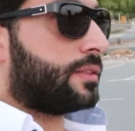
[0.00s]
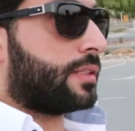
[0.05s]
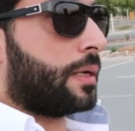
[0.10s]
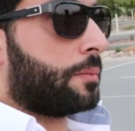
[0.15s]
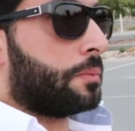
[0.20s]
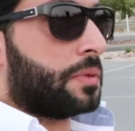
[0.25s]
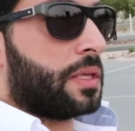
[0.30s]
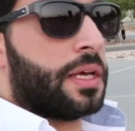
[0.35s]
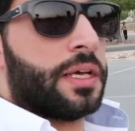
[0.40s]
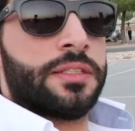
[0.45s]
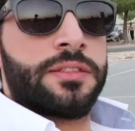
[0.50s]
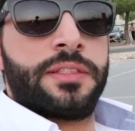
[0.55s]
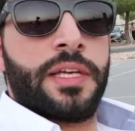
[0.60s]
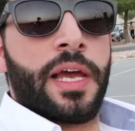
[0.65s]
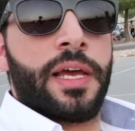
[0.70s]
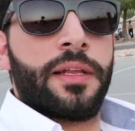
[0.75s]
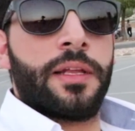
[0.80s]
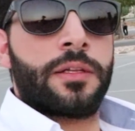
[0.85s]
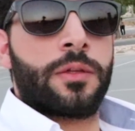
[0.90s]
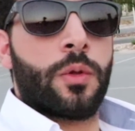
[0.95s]
some they
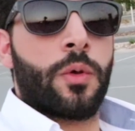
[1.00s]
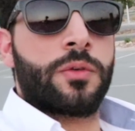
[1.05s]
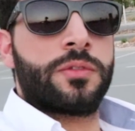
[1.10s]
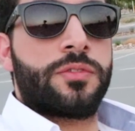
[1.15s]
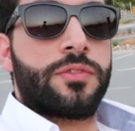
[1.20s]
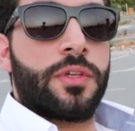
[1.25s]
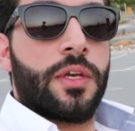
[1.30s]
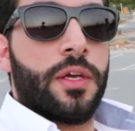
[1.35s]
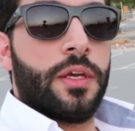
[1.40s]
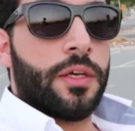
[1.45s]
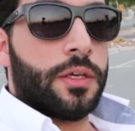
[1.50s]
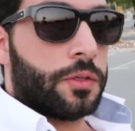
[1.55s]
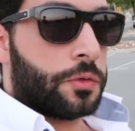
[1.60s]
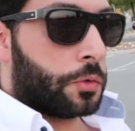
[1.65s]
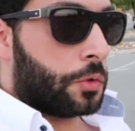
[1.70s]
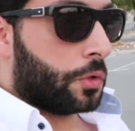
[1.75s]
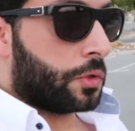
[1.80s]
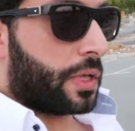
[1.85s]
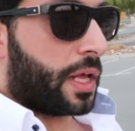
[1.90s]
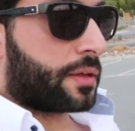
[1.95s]
say it looks
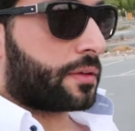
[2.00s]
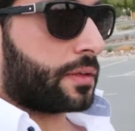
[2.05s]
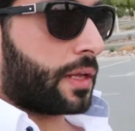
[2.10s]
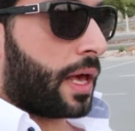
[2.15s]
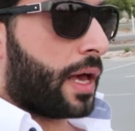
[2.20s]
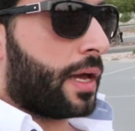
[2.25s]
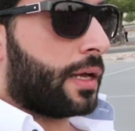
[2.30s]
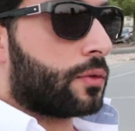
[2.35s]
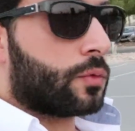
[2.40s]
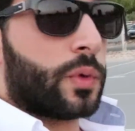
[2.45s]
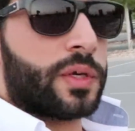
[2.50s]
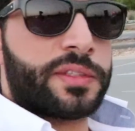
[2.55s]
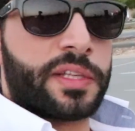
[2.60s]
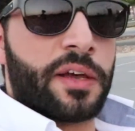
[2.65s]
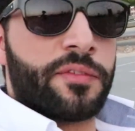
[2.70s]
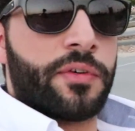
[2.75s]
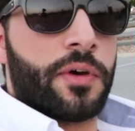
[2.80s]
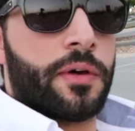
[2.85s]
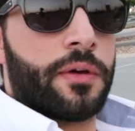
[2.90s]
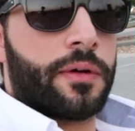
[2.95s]
good at night,
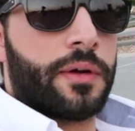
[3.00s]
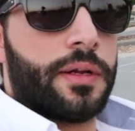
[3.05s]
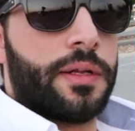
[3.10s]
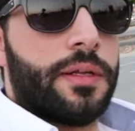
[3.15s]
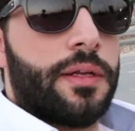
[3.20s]
whatever.